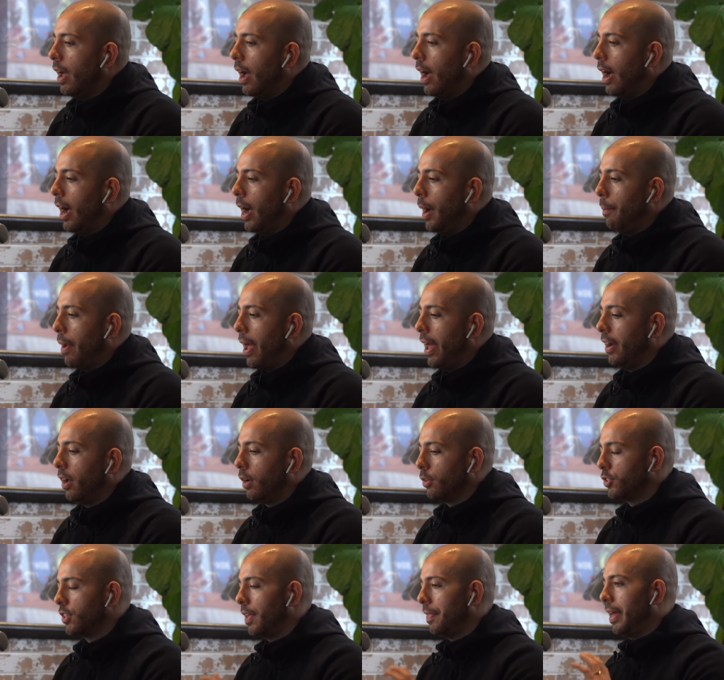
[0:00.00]
um, and
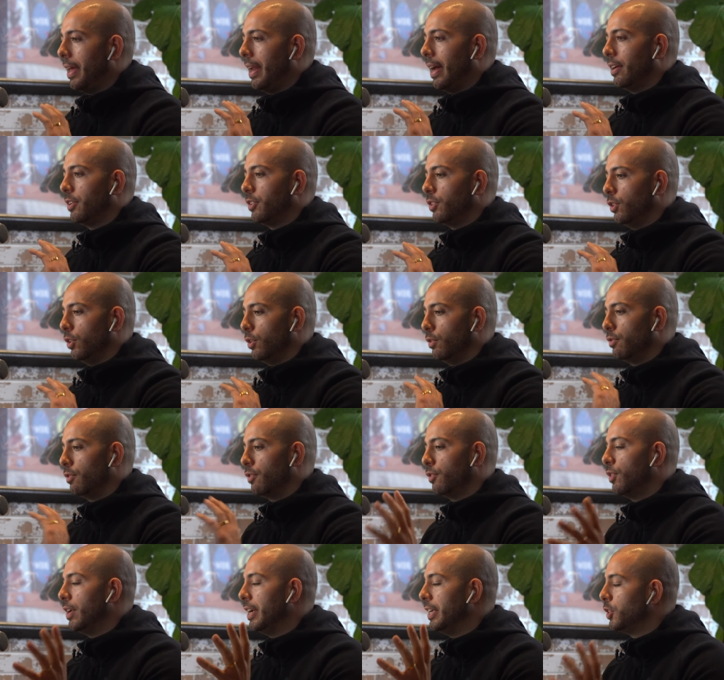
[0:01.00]
I'll send that out to you for
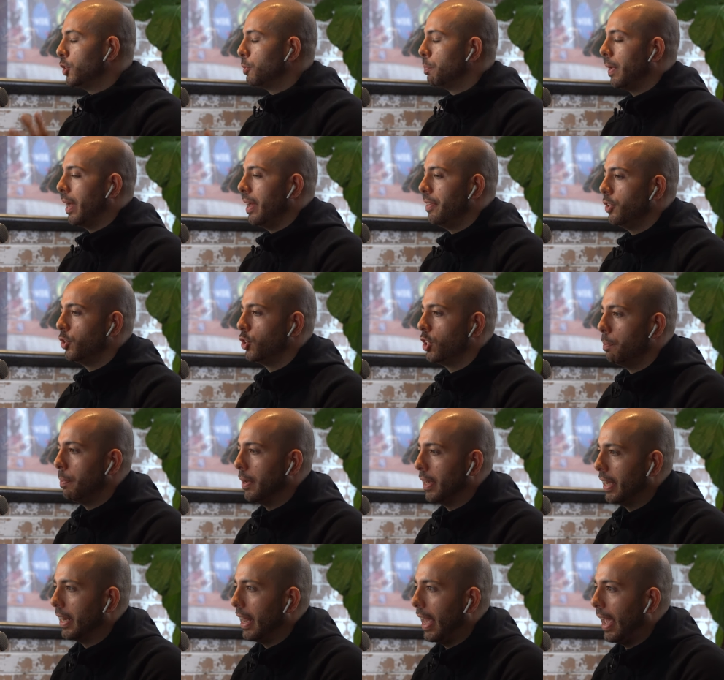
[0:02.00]
free. Just pay the
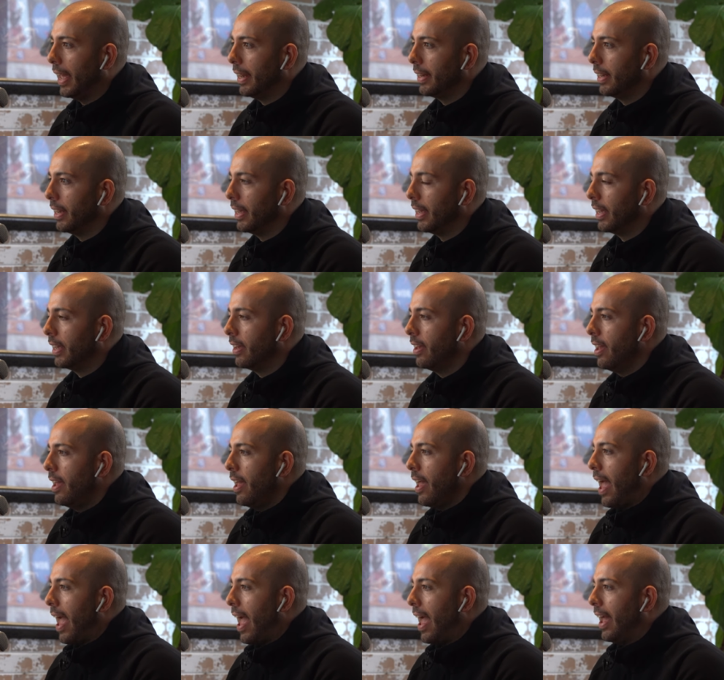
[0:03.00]
shipping and handling.
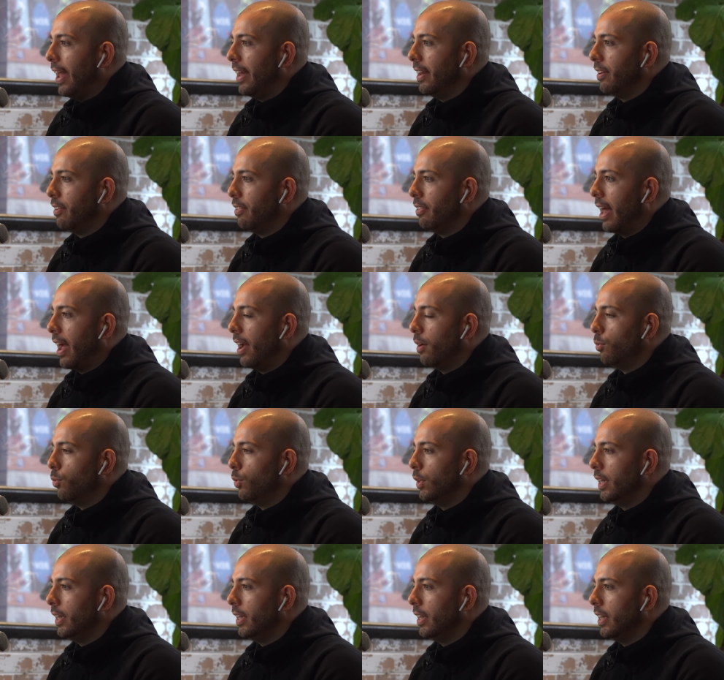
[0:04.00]
And that
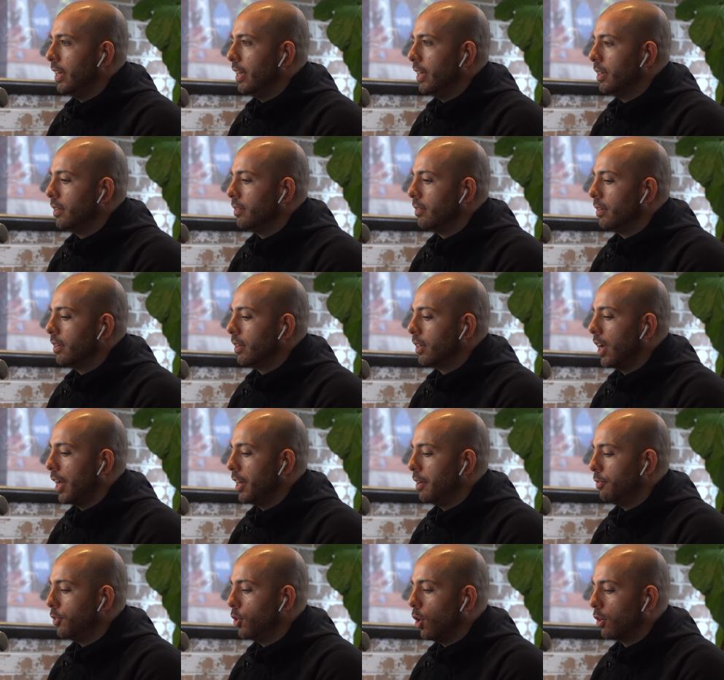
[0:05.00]
really
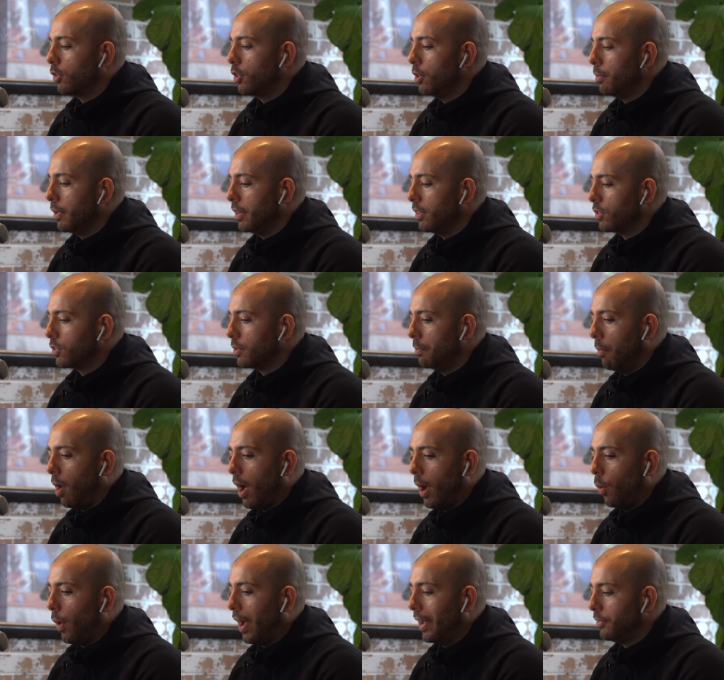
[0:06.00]
kind of documents
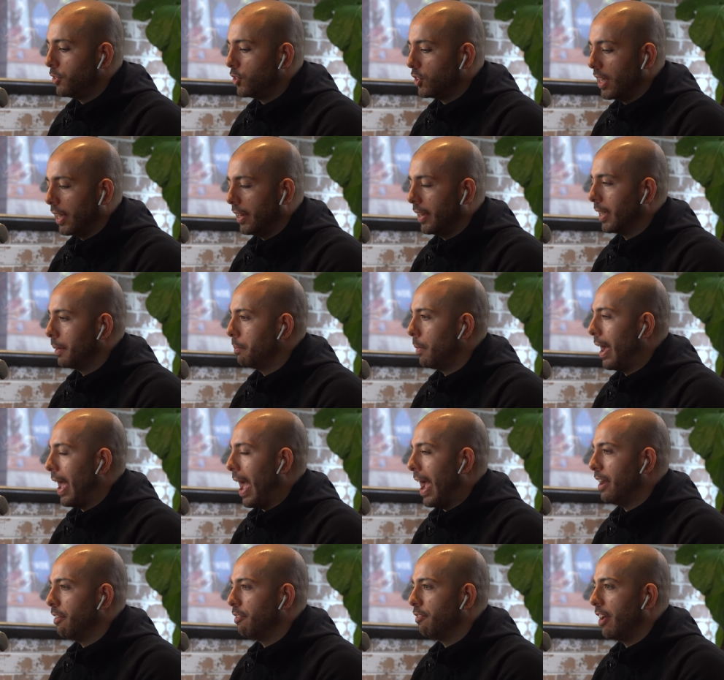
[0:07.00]
my way of selling, my
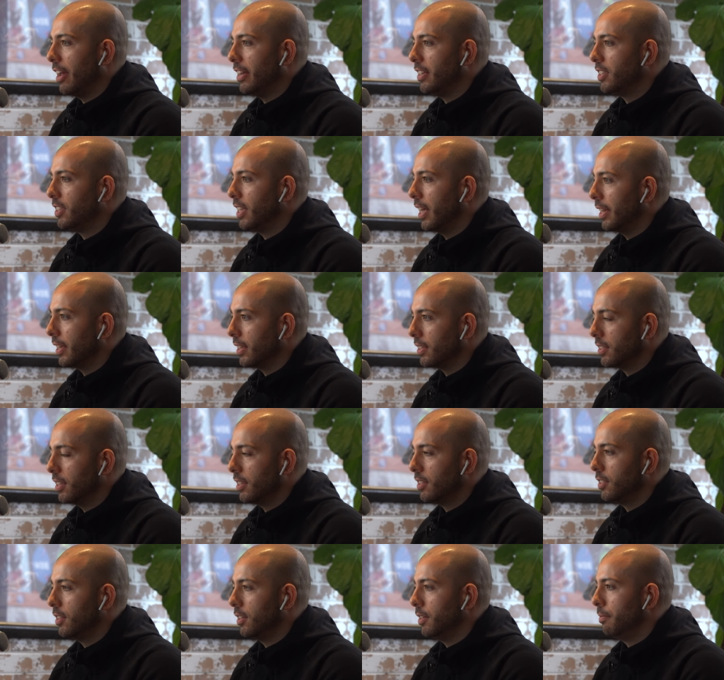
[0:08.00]
eight-phase selling
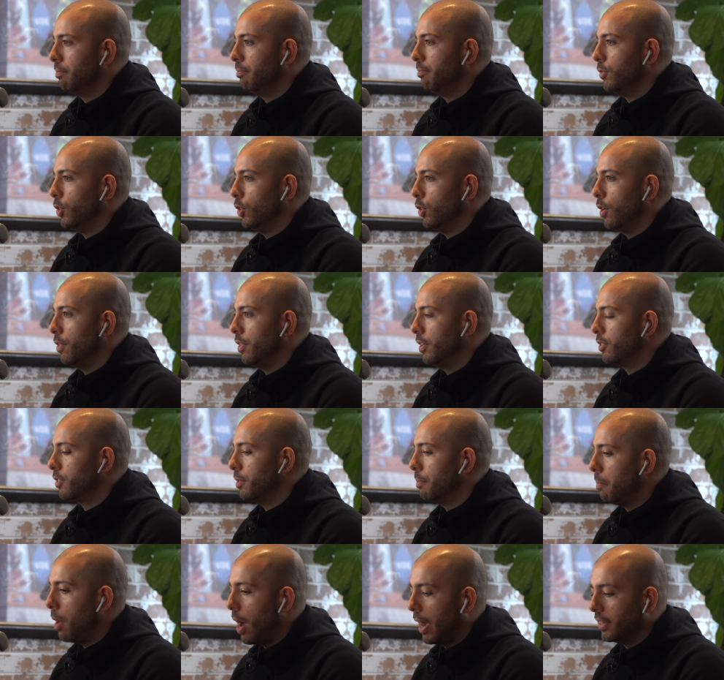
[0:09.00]
system. You know, there's
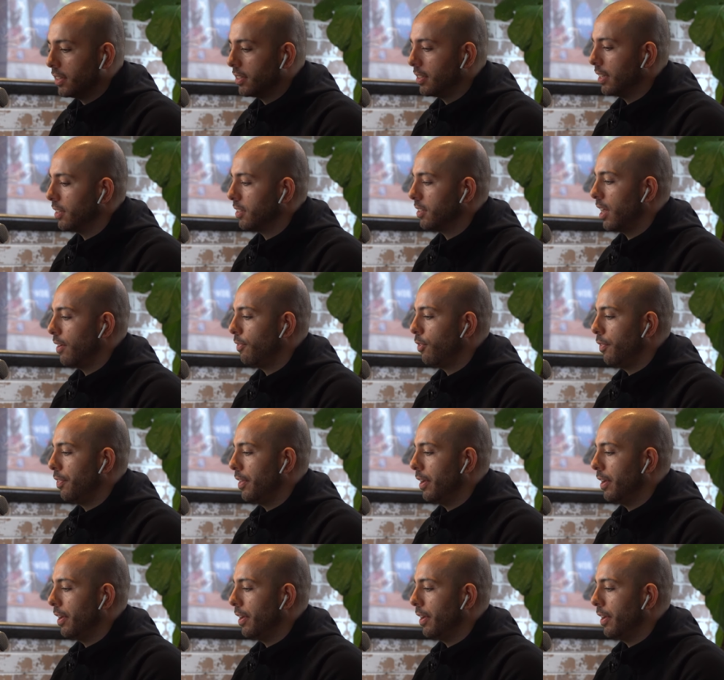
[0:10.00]
some mindset stuff on